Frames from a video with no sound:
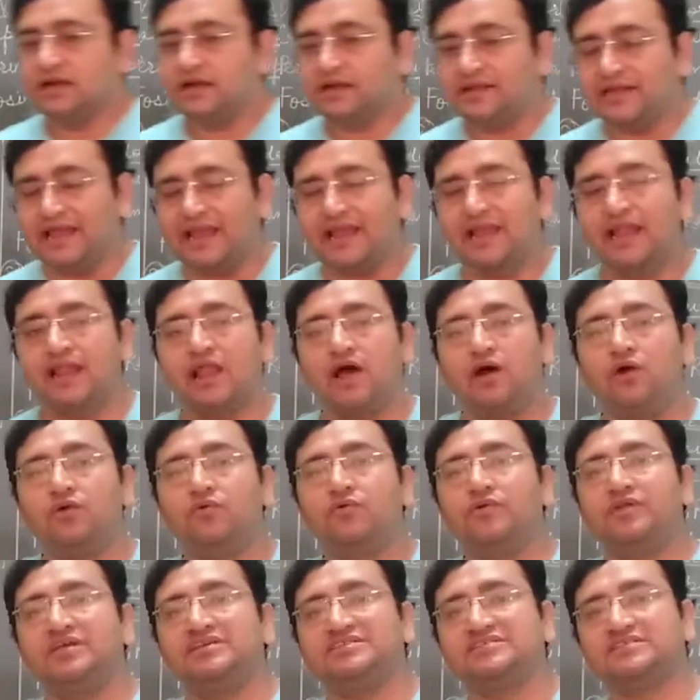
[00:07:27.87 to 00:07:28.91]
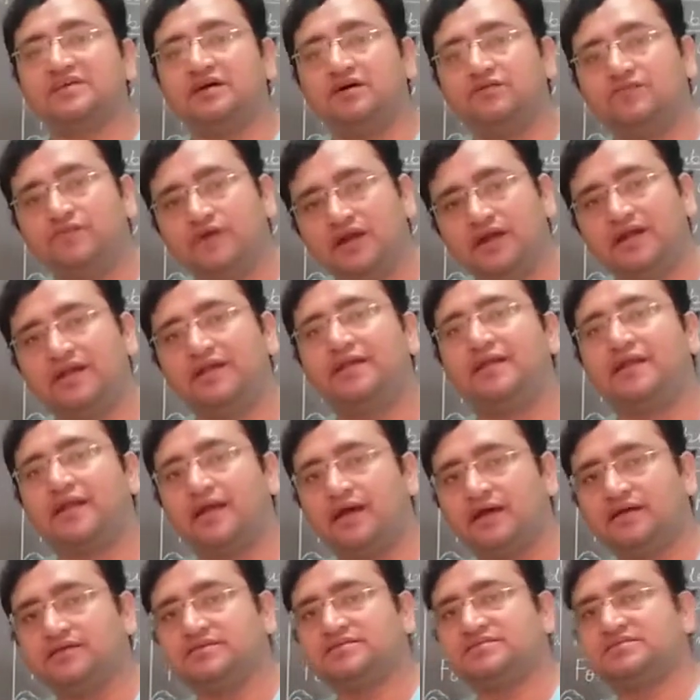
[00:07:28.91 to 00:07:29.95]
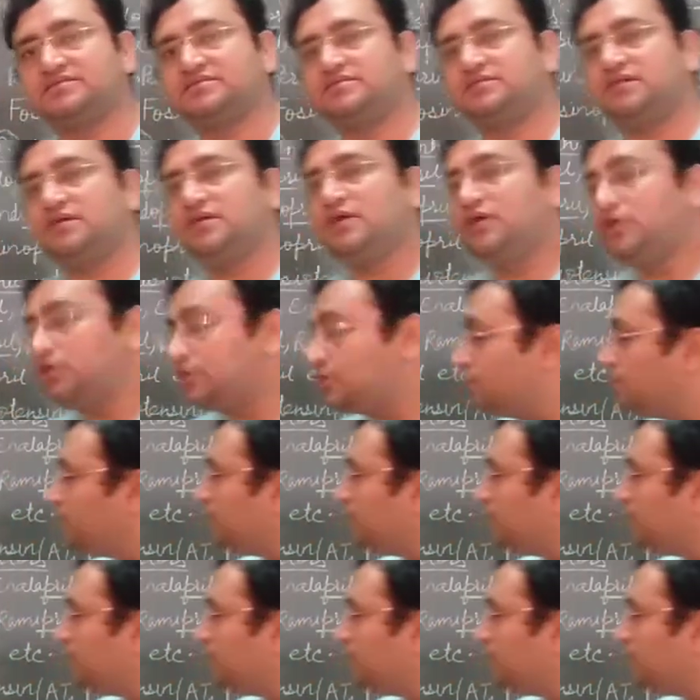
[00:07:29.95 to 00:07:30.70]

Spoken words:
till now discovered drugs, to